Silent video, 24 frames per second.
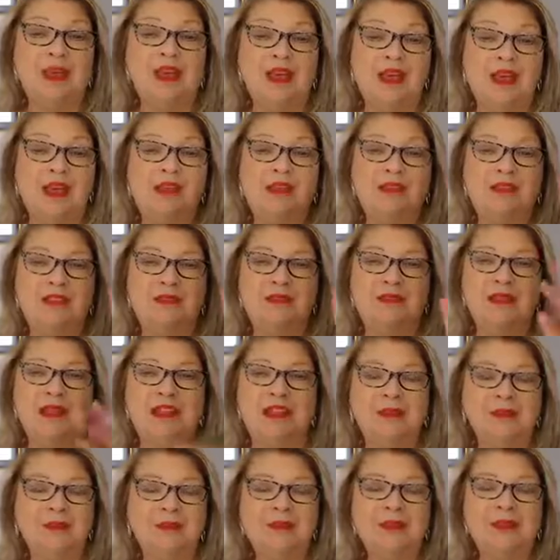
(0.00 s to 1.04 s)
Hi,
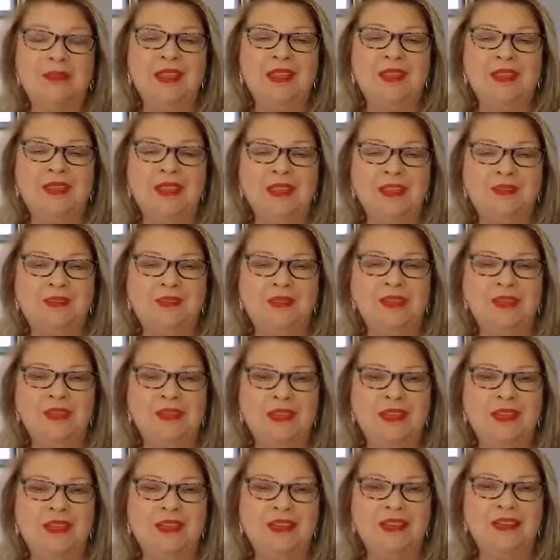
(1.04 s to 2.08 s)
Stephanie. Thanks for
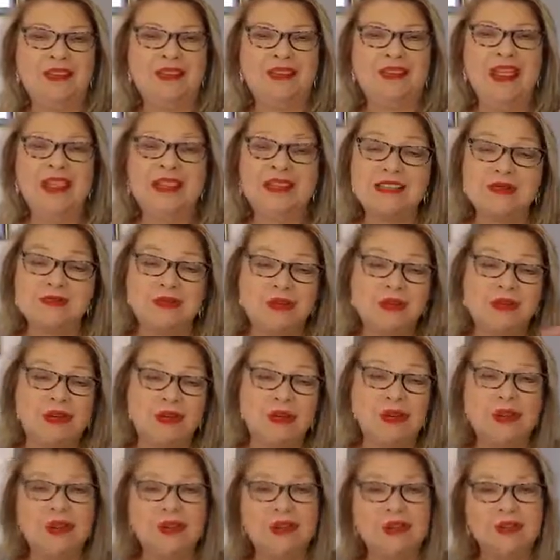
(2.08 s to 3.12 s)
joining. Yes, when you're
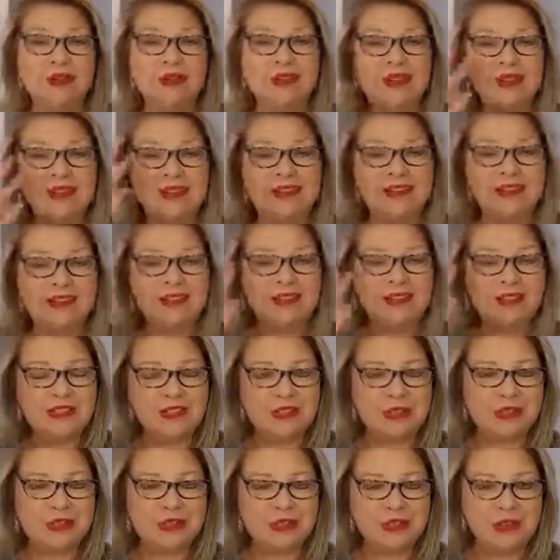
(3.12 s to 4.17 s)
here, let us
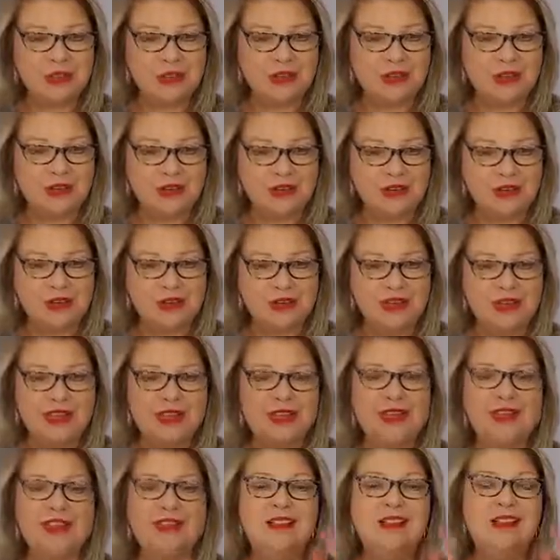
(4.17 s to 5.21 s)
know that you're here,
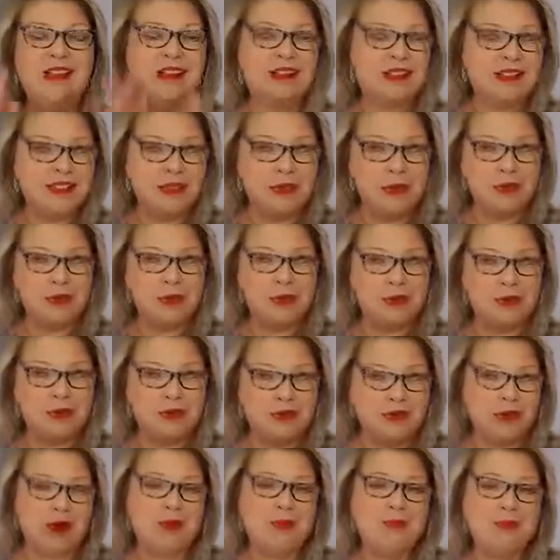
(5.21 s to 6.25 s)
and let us know where you're
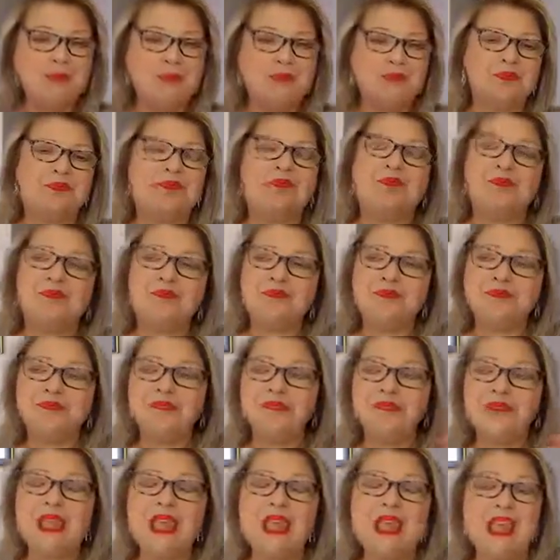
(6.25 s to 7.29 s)
from,
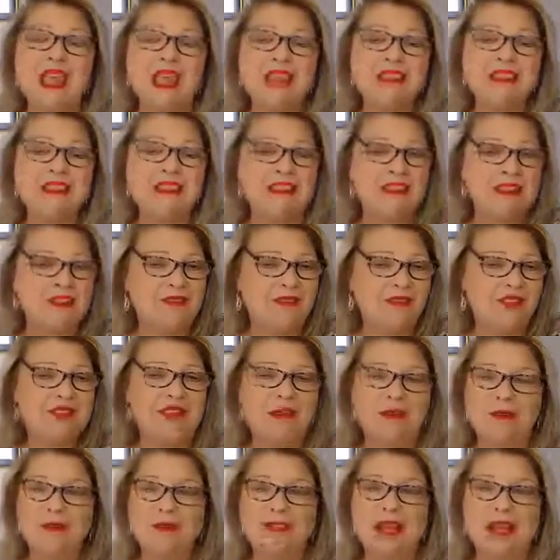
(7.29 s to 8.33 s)
and give a
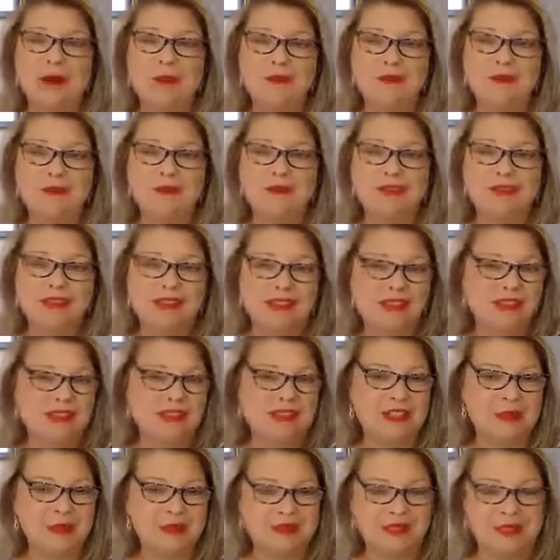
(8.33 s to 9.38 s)
thumbs up. And let us
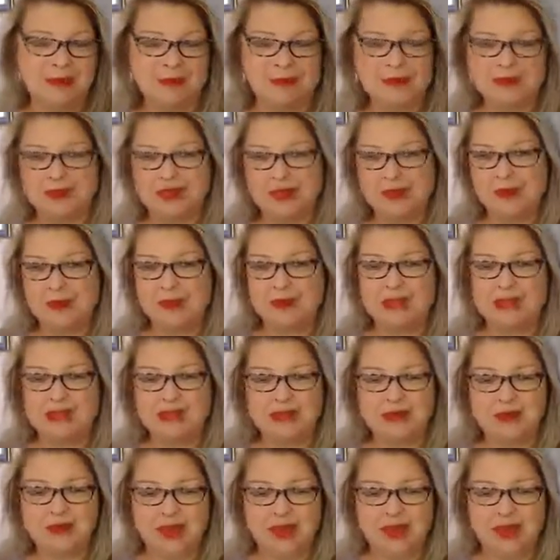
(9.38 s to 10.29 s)
know what type of diabetes you